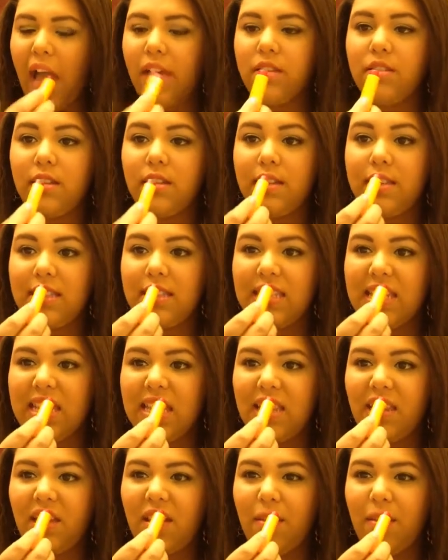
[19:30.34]
As you can
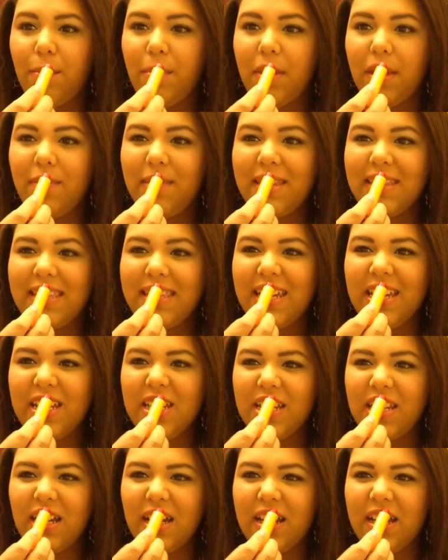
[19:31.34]
see, the
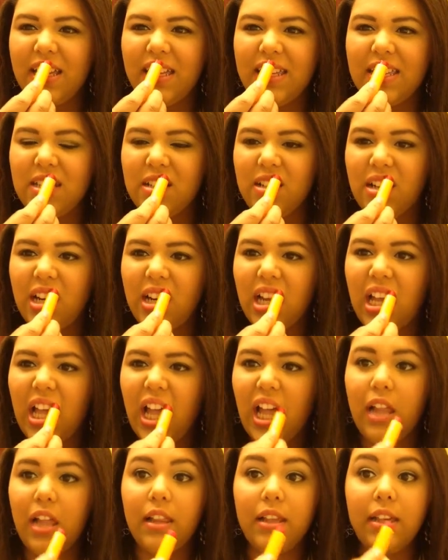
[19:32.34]
pigmentation on it is
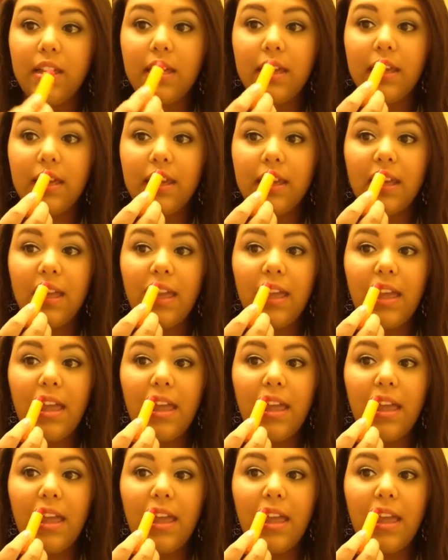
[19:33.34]
really good.